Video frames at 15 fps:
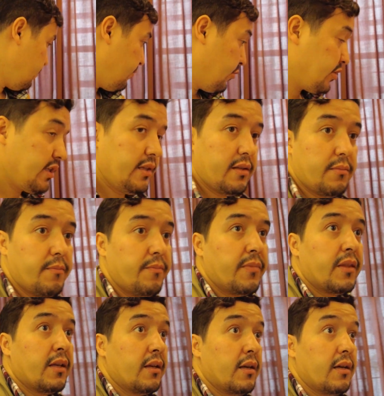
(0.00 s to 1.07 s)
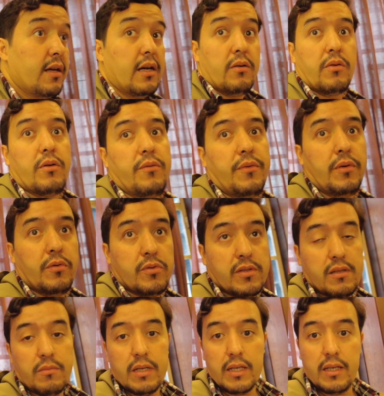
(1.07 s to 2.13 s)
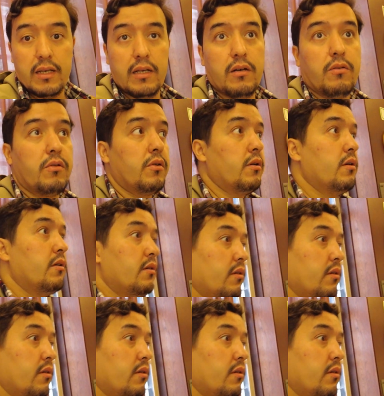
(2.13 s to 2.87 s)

pushing them. How can we use them like in our